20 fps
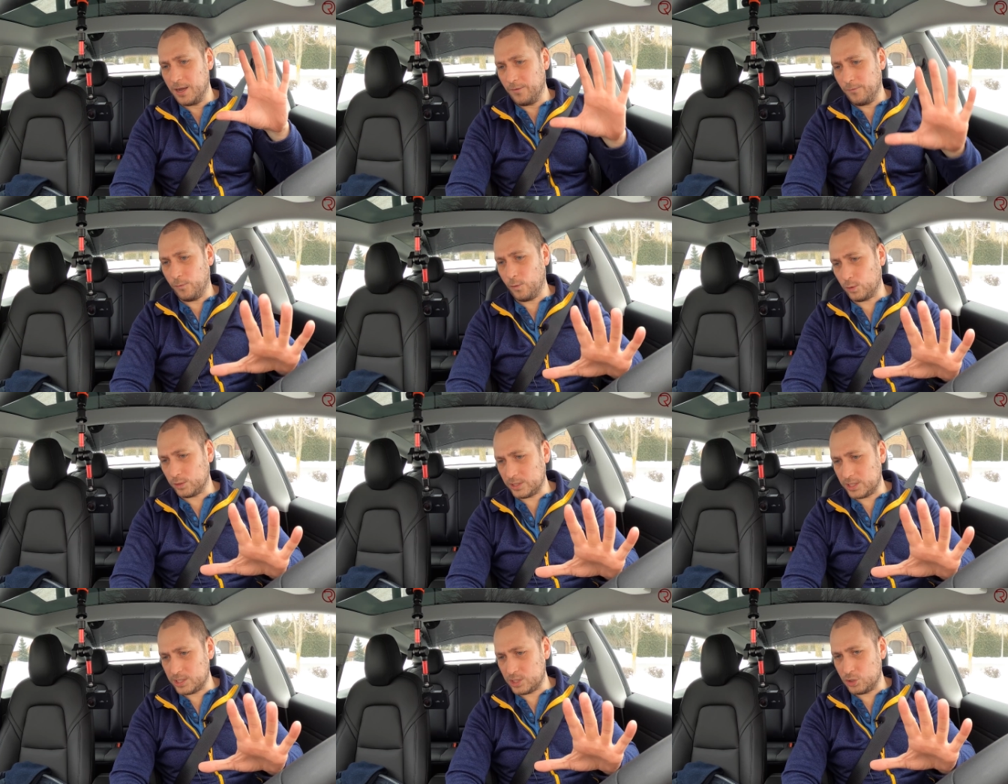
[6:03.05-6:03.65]

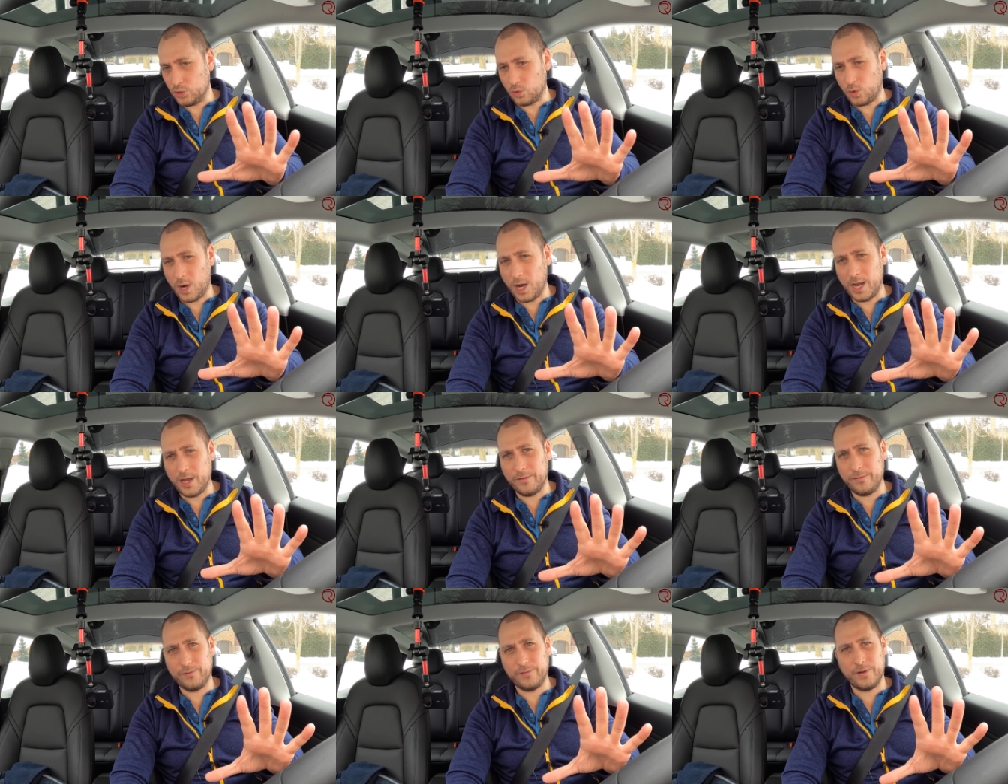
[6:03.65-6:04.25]
For this
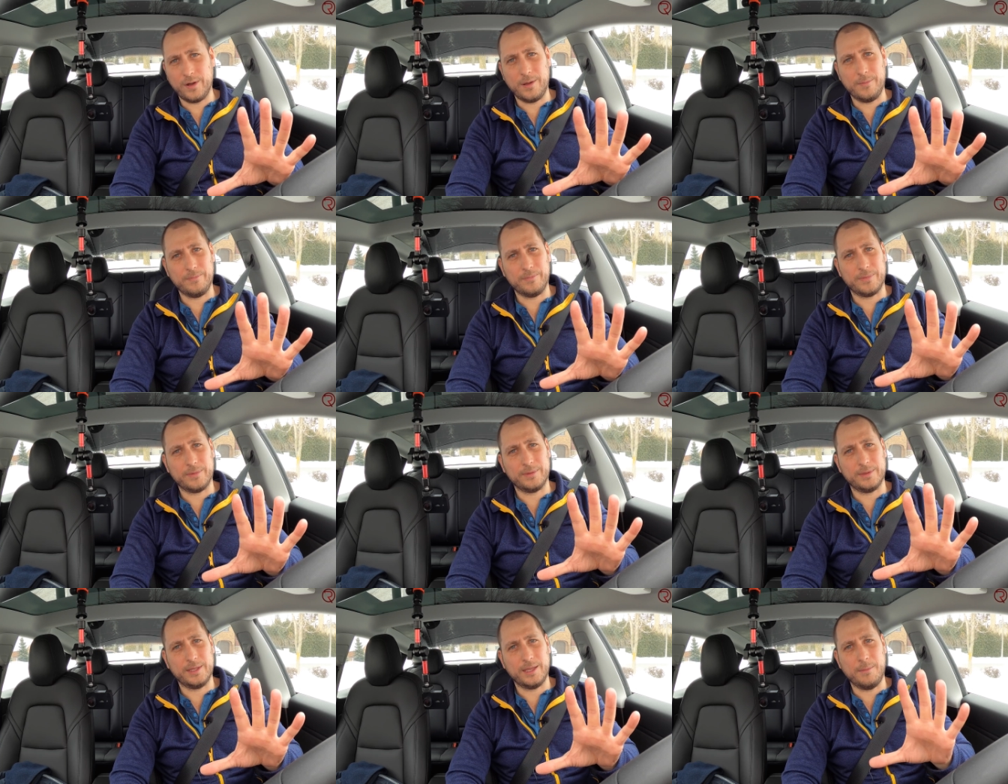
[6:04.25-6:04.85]
drive,
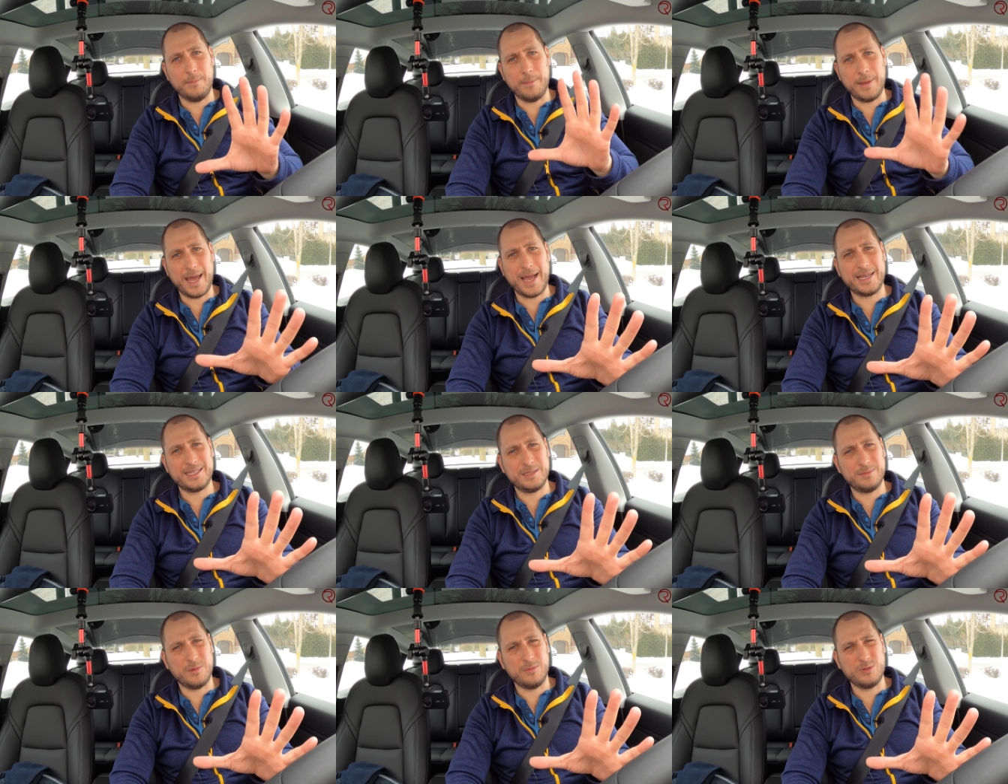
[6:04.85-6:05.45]
the
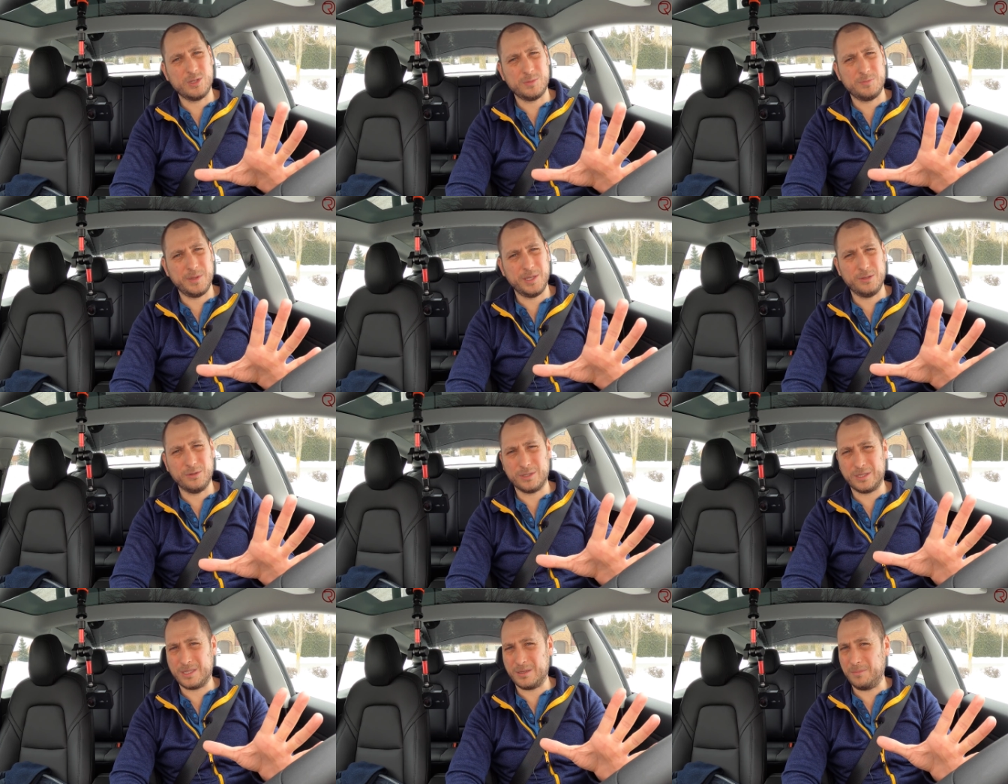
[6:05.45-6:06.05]
maximum
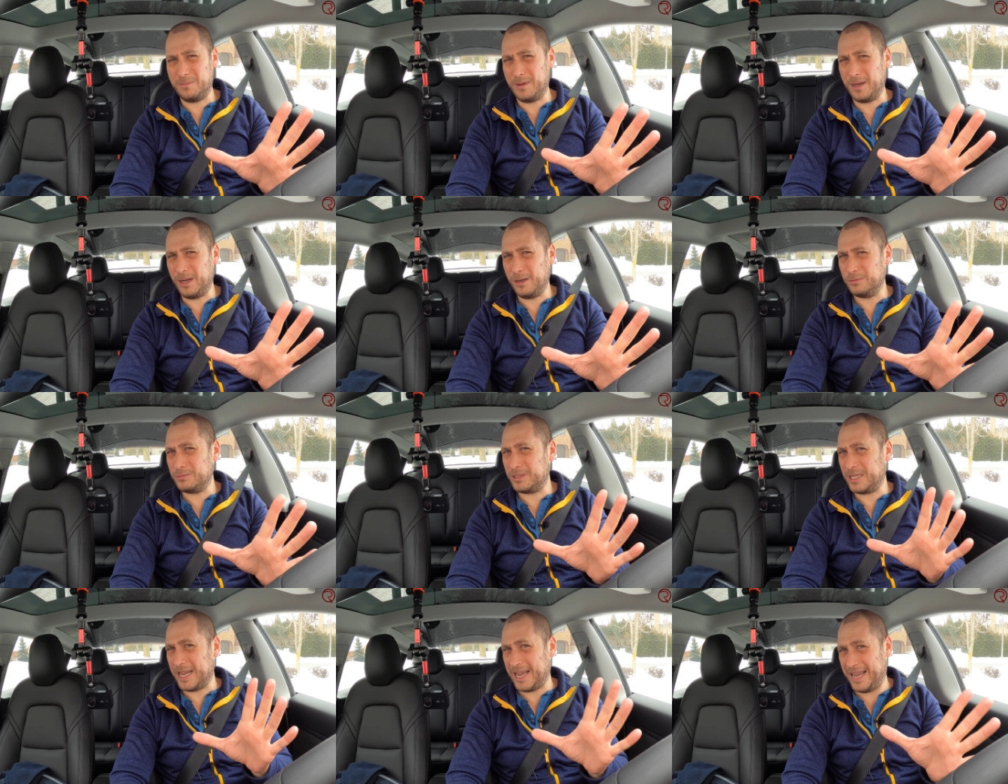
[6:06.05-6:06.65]
speed was
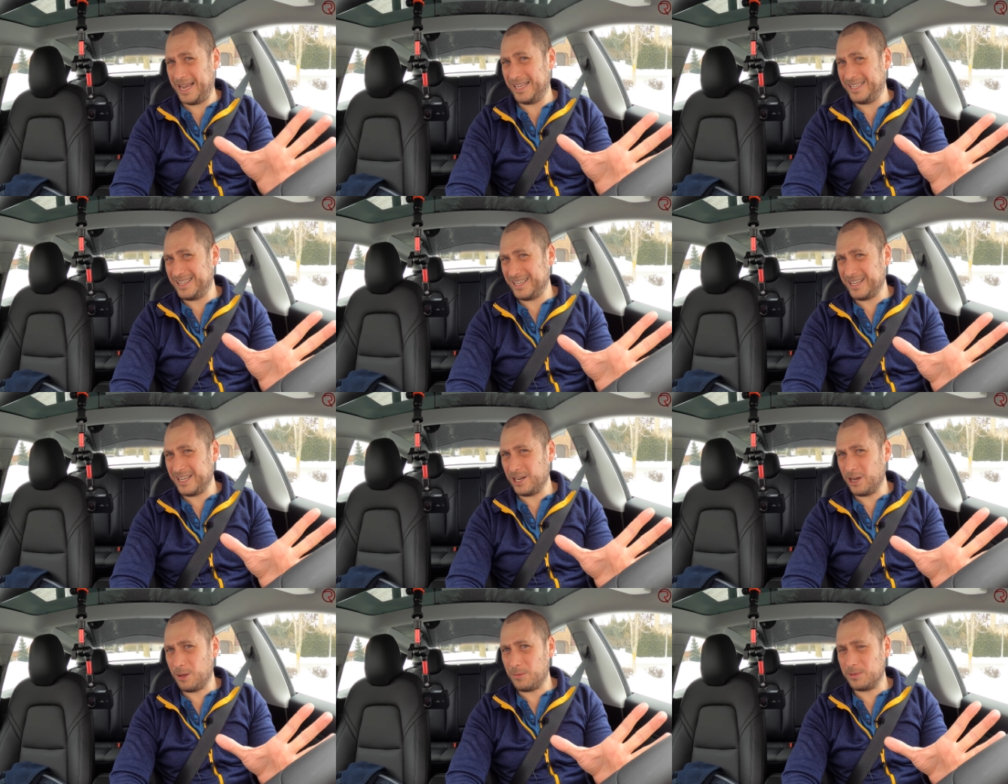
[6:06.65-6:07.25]
about 80
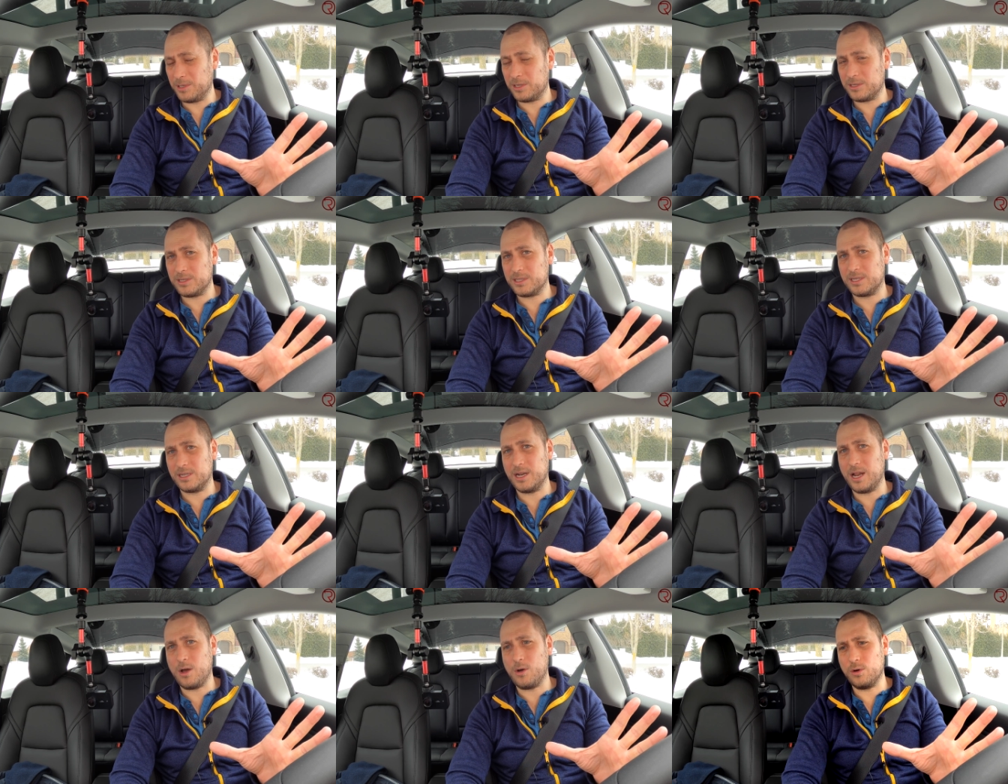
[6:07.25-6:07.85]

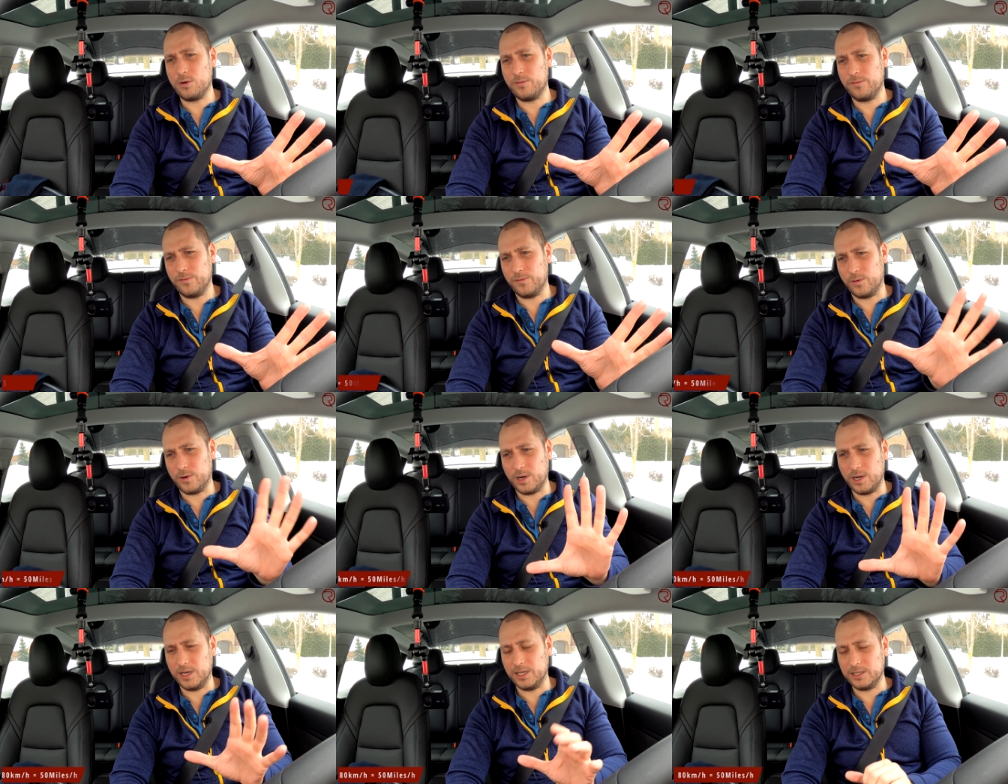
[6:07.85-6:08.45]
kilometers an hour
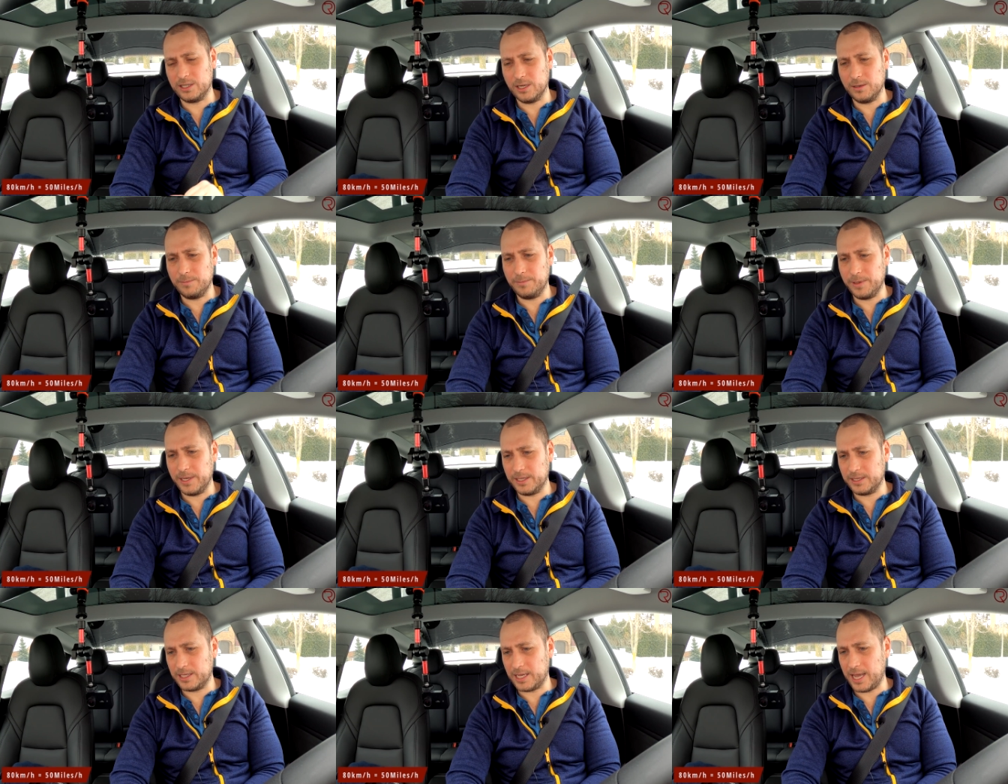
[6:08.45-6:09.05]
for a little
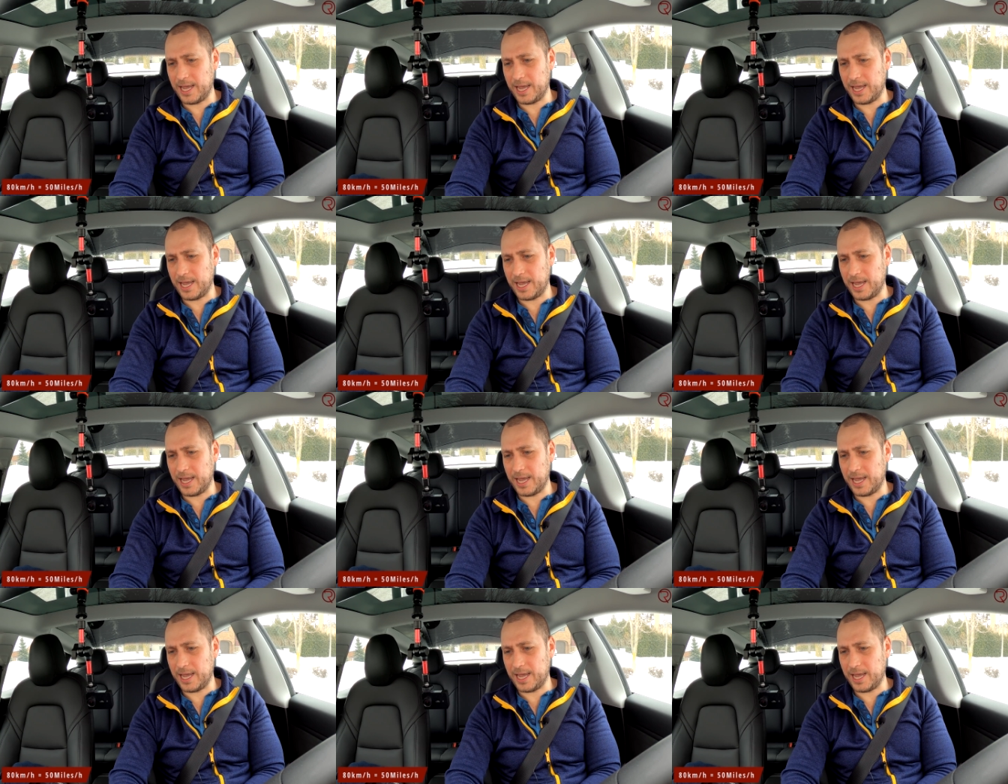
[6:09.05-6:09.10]
bit,